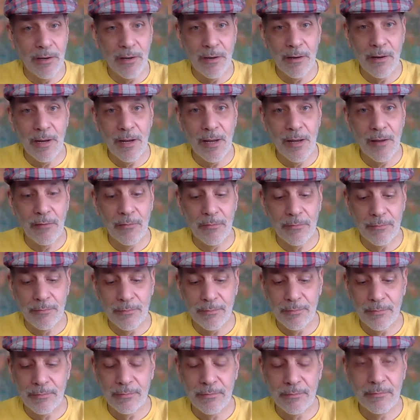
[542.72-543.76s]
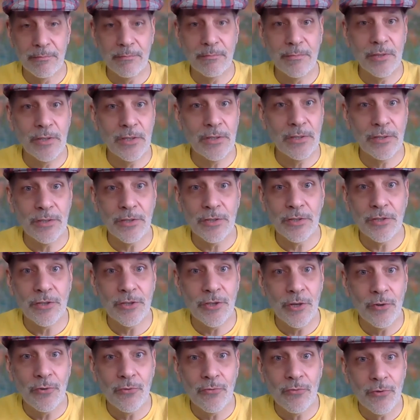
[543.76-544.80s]
Cut it out. Because there's
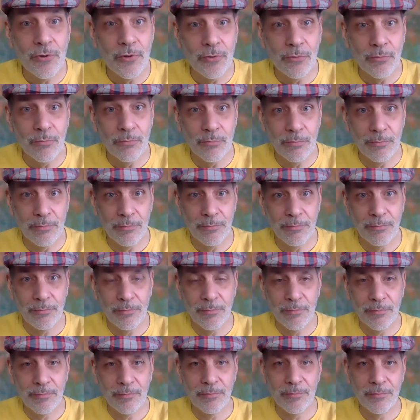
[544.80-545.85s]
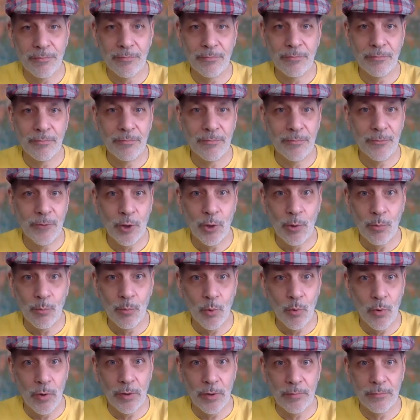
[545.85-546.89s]
no room. No
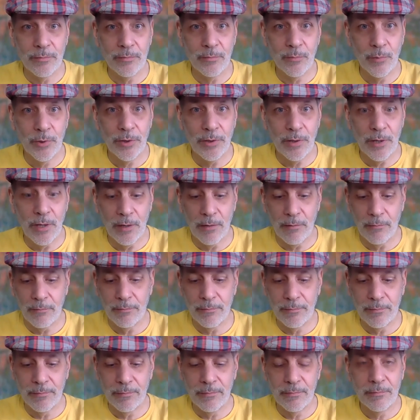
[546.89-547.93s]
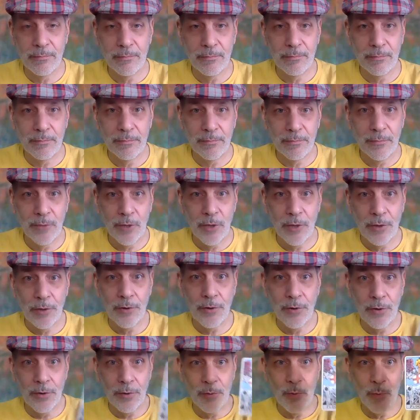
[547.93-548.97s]
more. We're done.
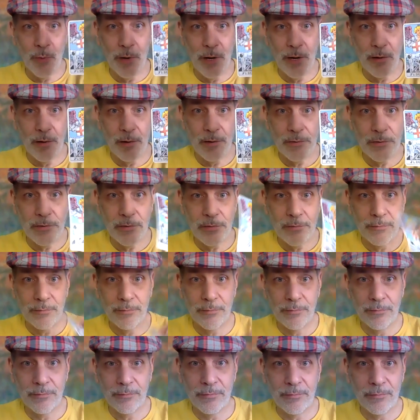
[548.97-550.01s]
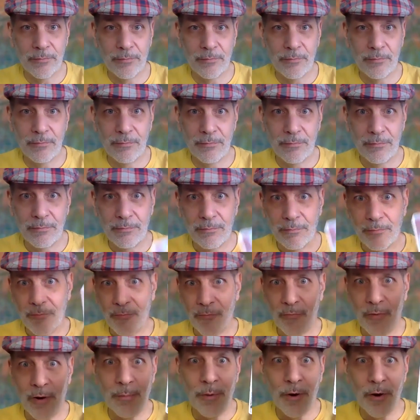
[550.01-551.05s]
New awareness.
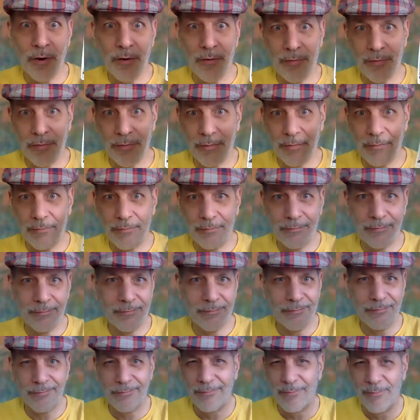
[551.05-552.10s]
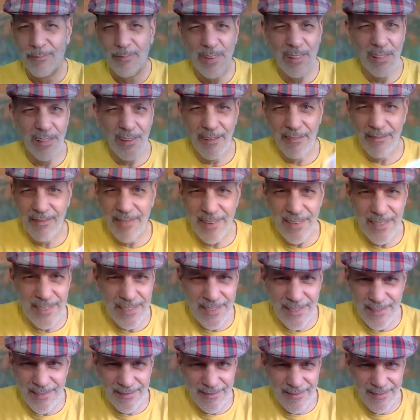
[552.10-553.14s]
Rebirth. Love
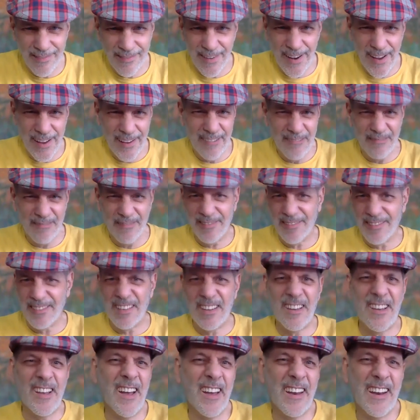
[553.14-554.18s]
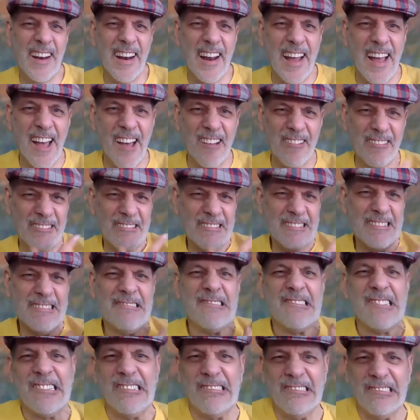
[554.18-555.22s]
this, right? Cut it
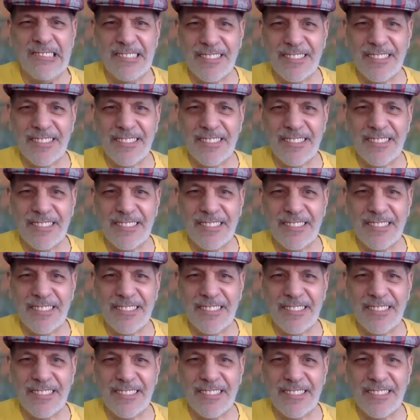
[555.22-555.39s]
out.